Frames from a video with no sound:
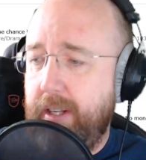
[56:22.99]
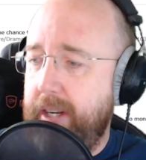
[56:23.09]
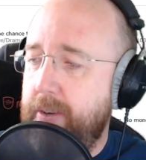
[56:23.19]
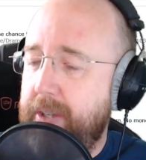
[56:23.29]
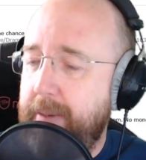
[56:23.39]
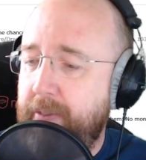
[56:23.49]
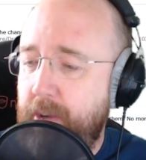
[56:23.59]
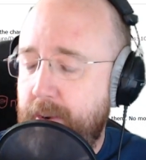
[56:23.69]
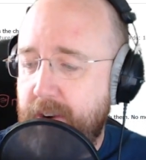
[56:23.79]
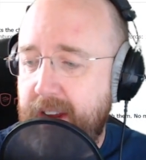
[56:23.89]
I know some of
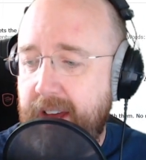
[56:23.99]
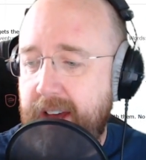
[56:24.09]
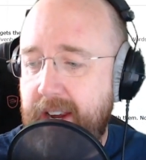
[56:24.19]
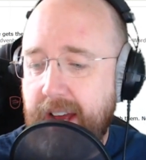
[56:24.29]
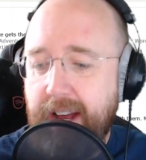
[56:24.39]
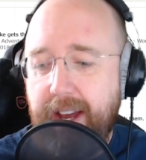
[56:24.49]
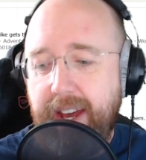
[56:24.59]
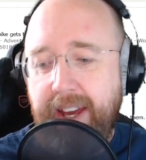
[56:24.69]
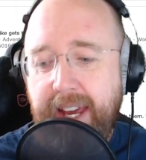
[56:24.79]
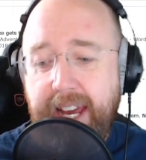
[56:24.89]
you have read ahead,
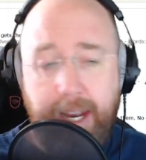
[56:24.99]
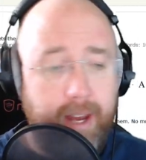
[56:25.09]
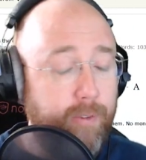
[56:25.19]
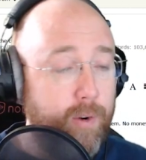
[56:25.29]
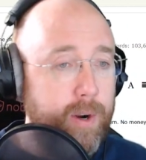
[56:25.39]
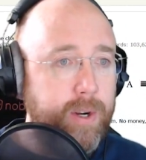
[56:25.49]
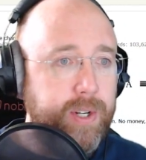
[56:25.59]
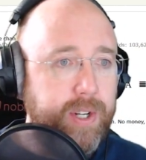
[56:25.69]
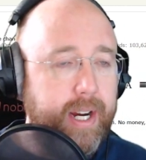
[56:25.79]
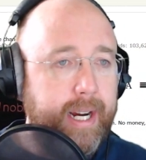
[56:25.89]
and I've
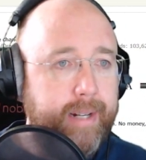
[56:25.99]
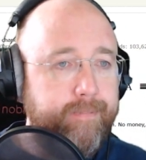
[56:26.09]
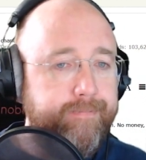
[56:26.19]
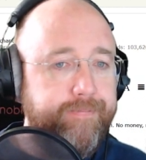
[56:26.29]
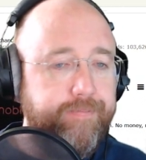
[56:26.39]
heard. Um,